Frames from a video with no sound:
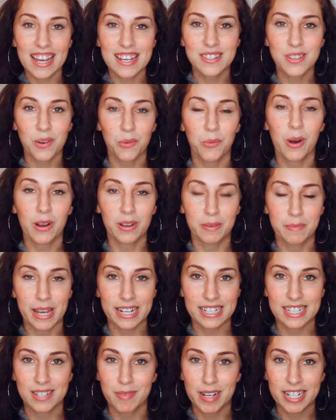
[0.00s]
guys, welcome
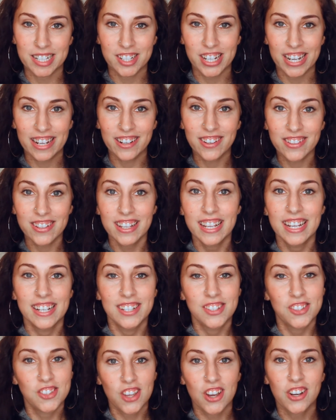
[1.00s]
back to my channel.
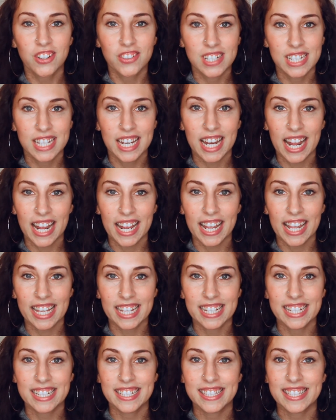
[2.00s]
So today
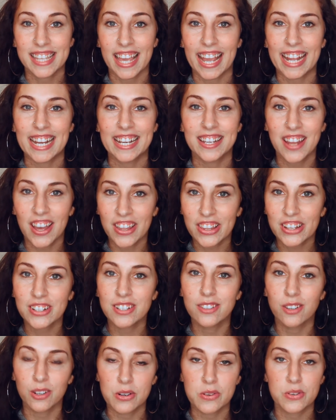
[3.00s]
is another
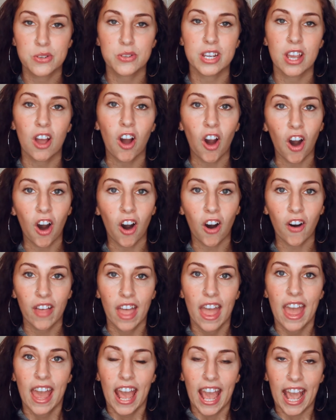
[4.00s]
grocery haul,
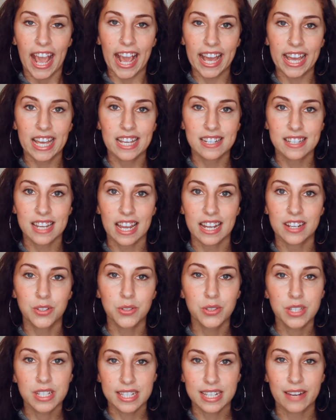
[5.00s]
and I
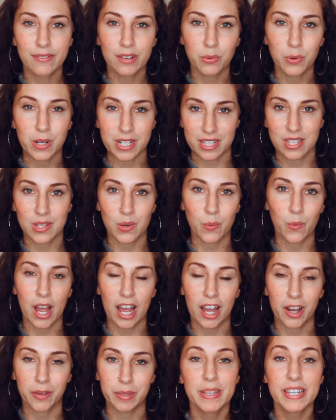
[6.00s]
do this every once in a
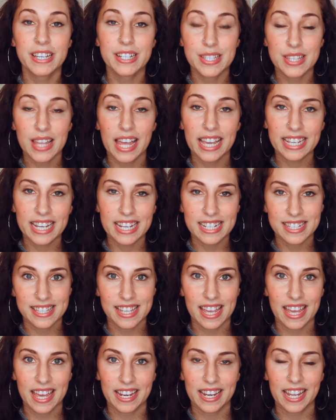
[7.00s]
while because, like I
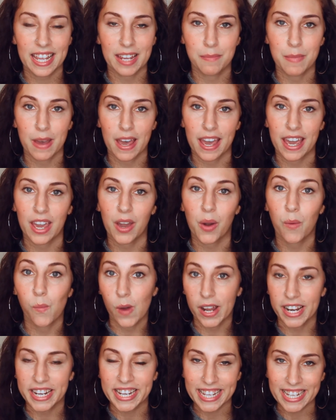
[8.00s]
said in my
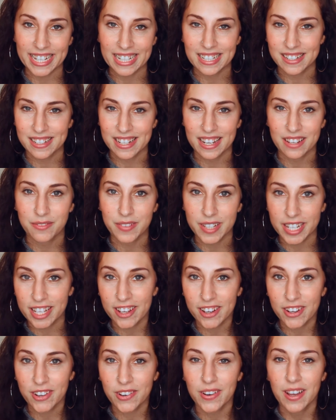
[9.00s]
what I eat in a day
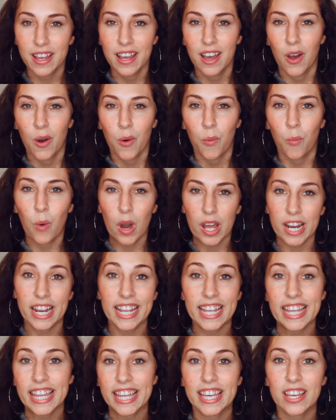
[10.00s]
video, what
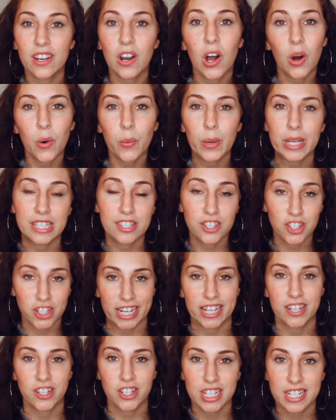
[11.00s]
I eat always
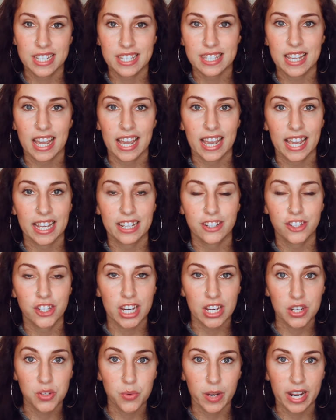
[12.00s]
changes. I
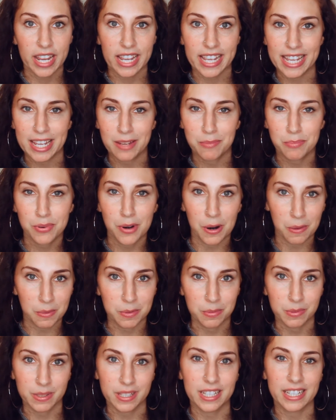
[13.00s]
change what I eat
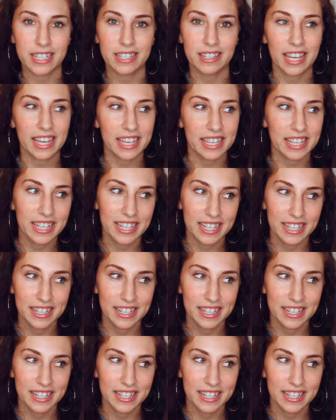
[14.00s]
probably like